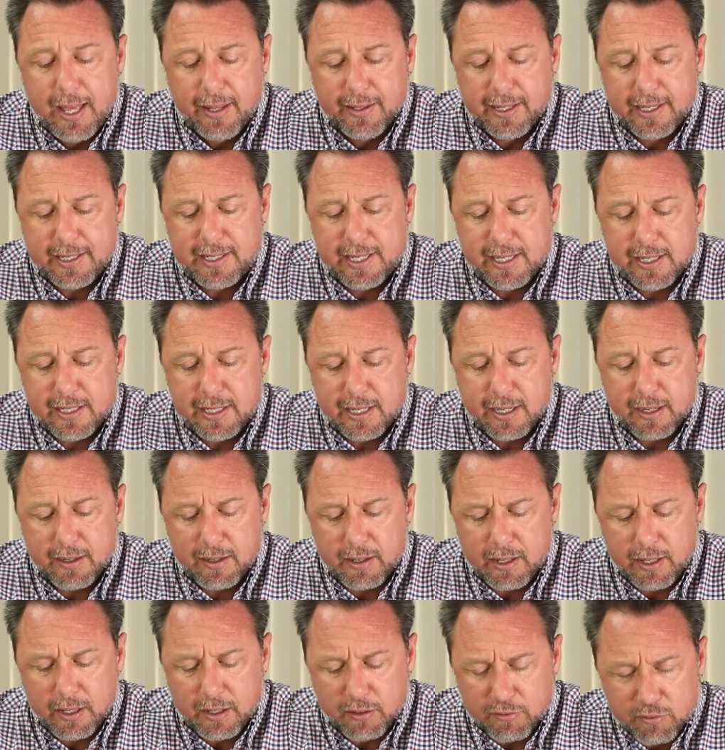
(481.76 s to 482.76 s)
This is
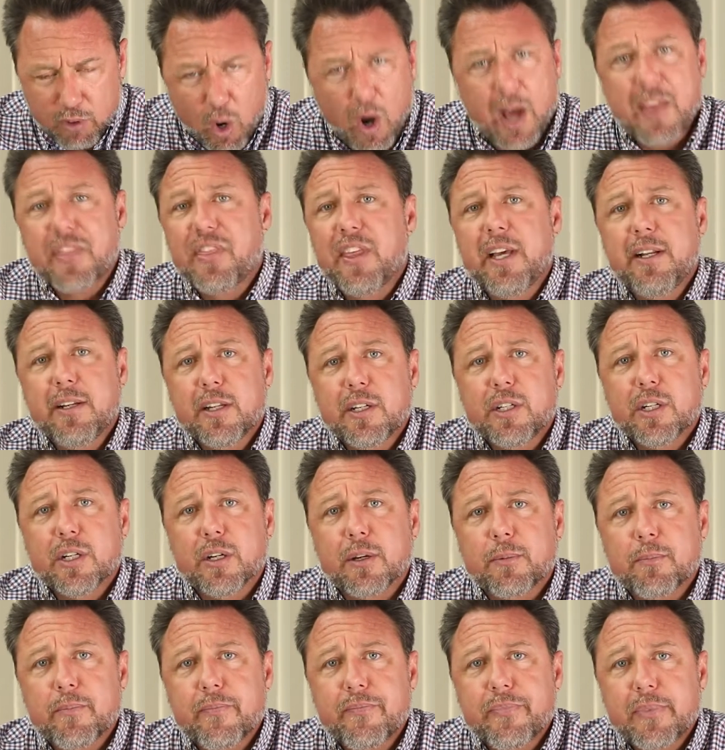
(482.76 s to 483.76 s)
the right thing to
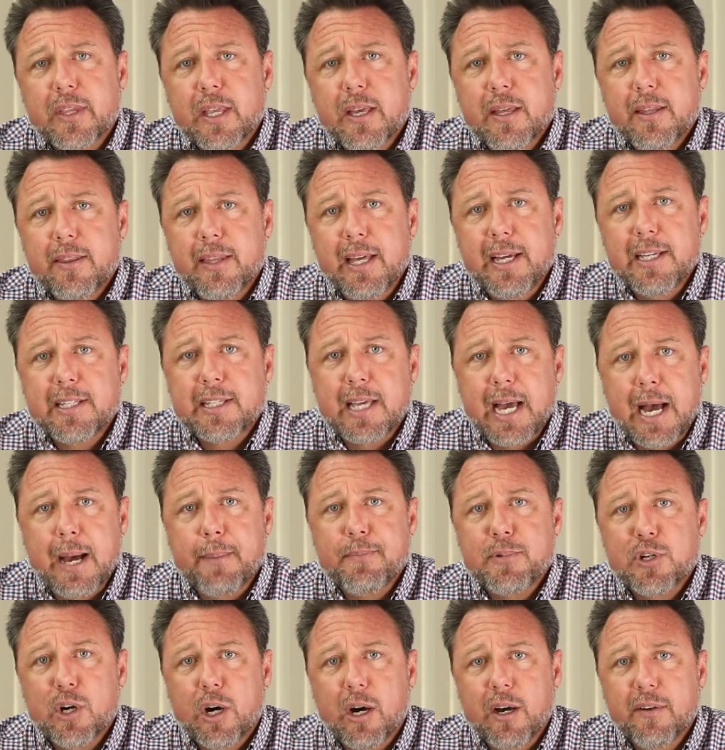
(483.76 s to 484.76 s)
do. These
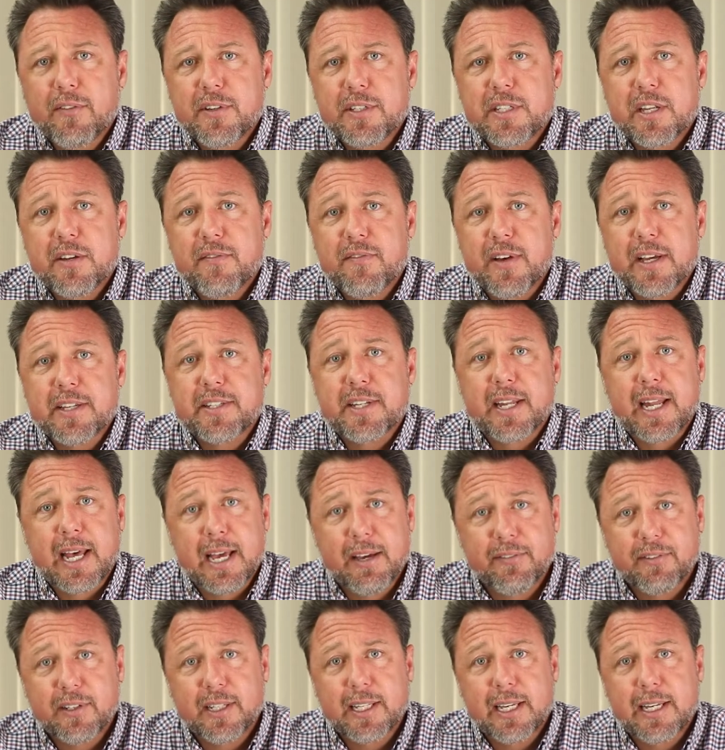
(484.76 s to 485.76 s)
cab drivers invested
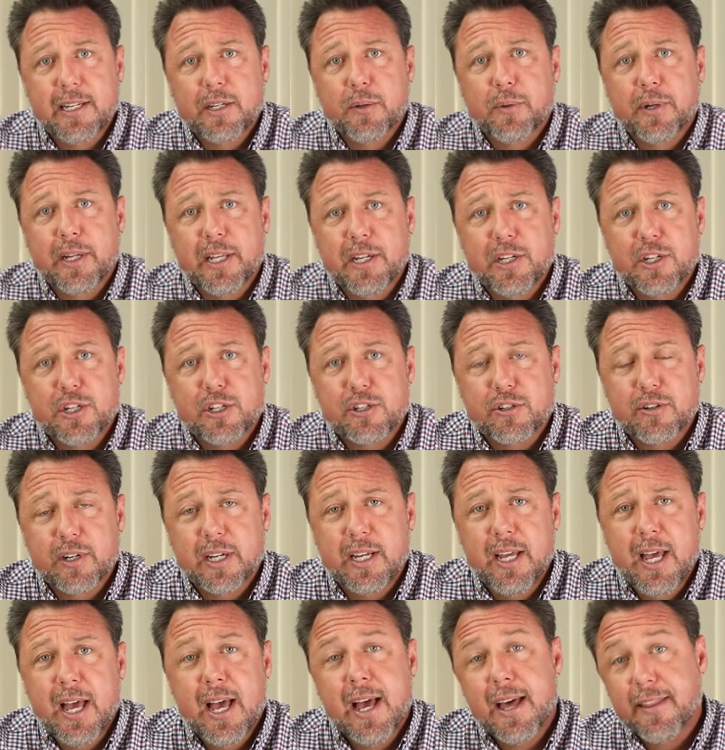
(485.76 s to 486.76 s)
heavily into an
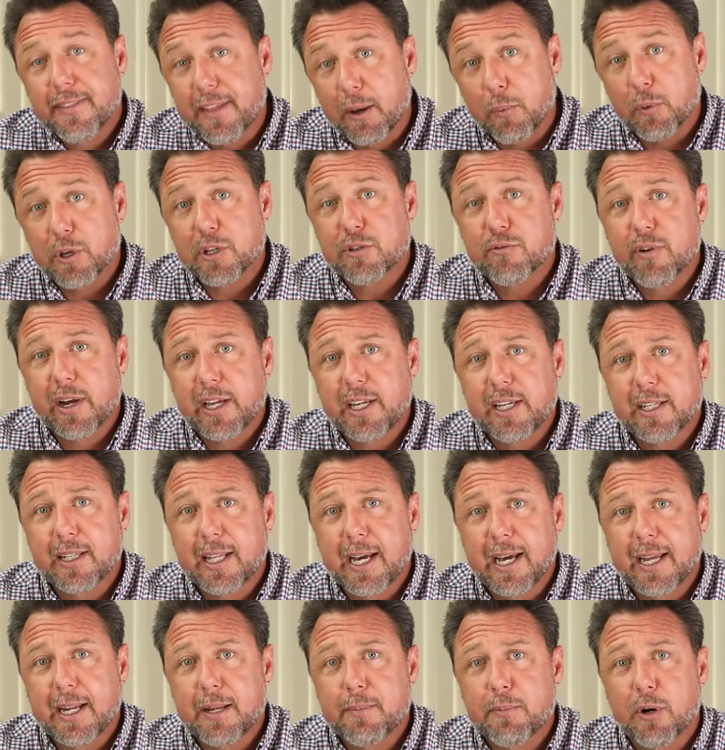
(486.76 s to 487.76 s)
industry that was
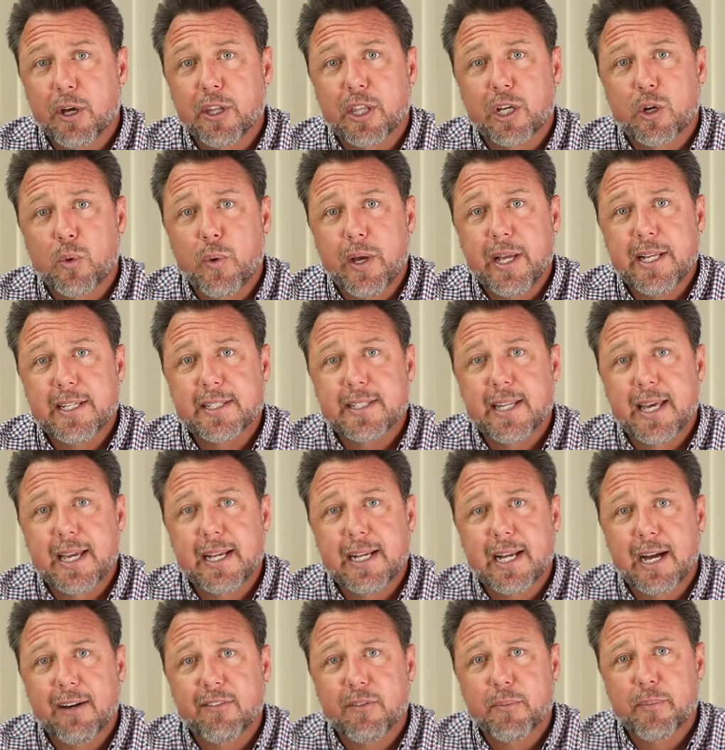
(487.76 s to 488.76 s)
regulated by the
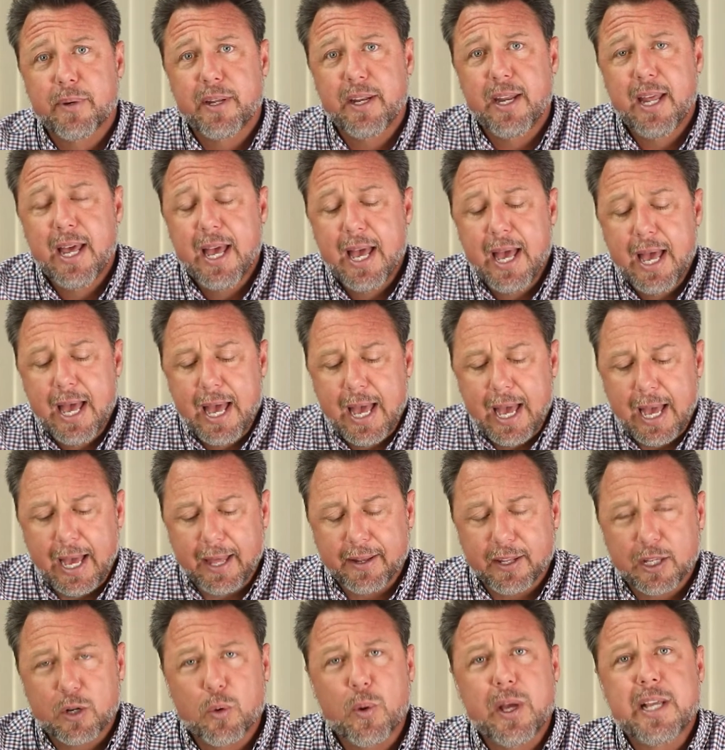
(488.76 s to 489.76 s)
Queensland government,
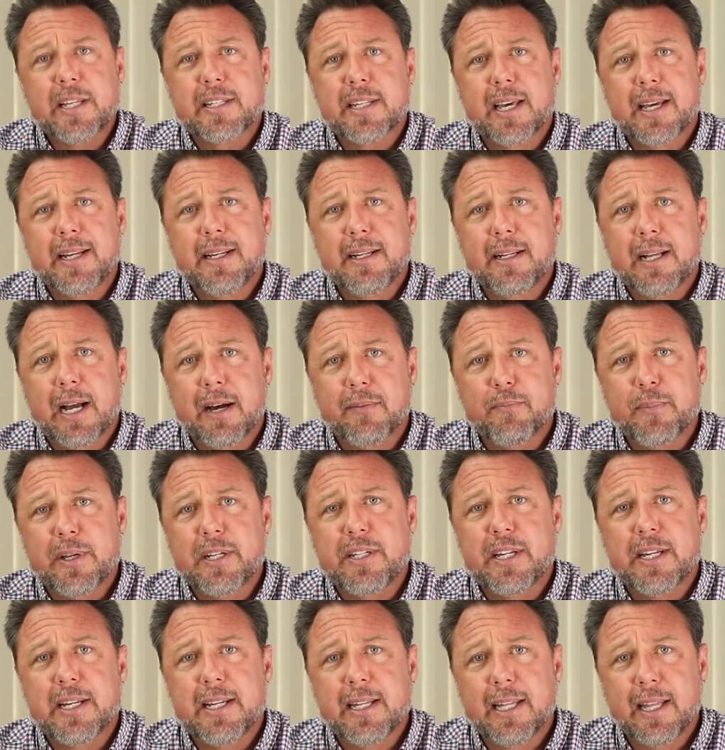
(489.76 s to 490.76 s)
and the Queensland
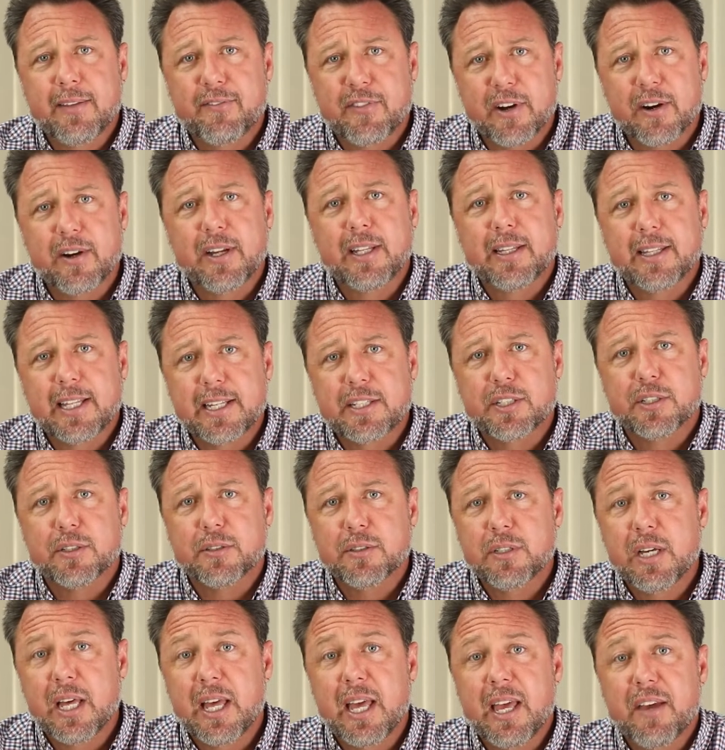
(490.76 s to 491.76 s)
government did very
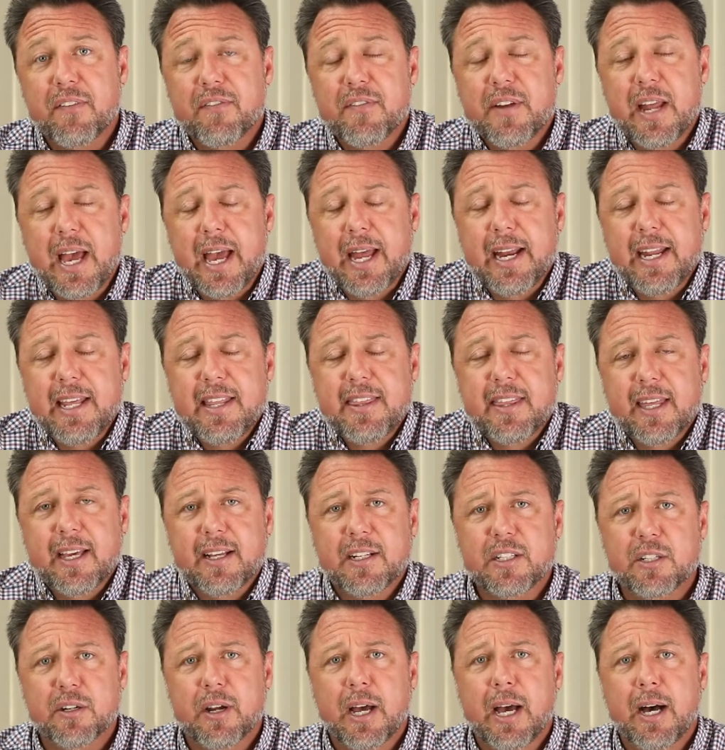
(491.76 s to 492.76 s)
little, if
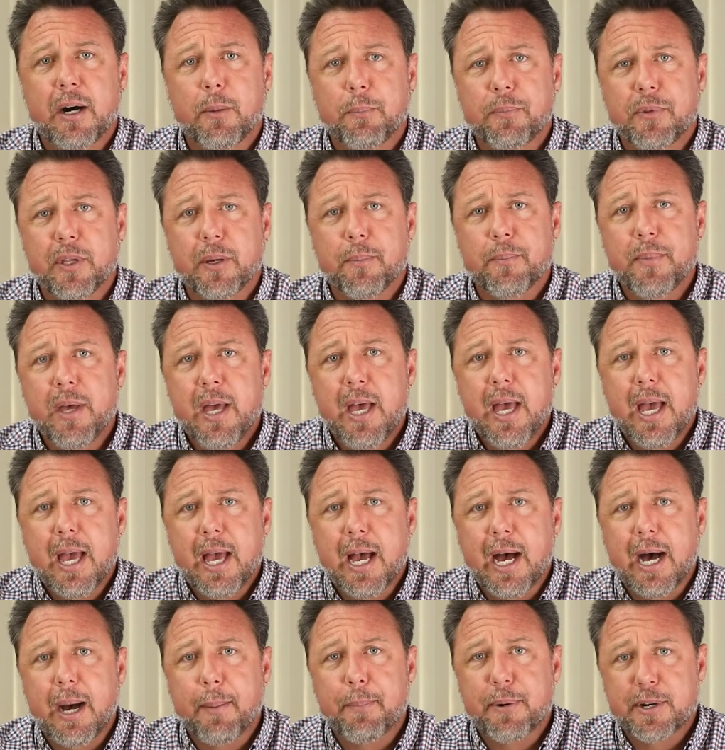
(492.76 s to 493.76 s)
anything, to help them
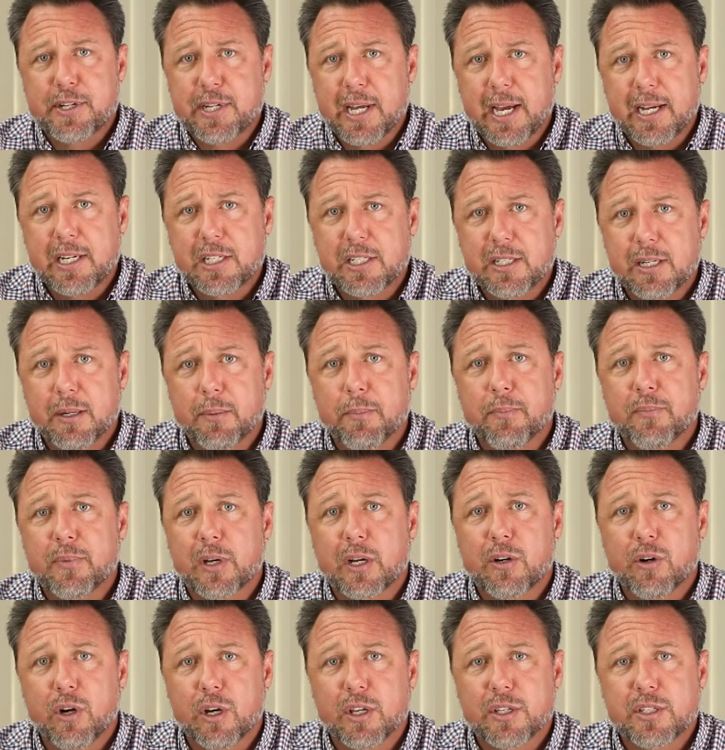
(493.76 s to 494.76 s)
protect them
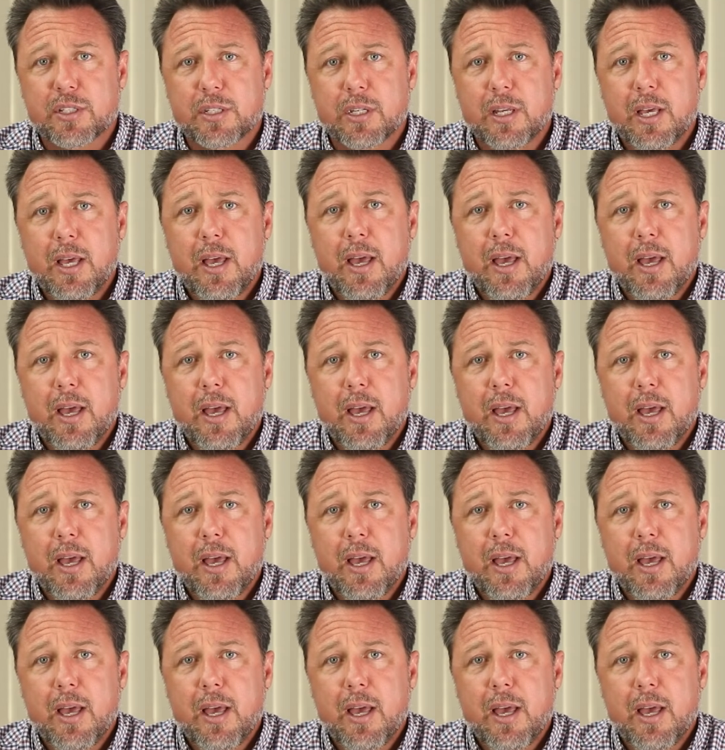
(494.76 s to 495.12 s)
across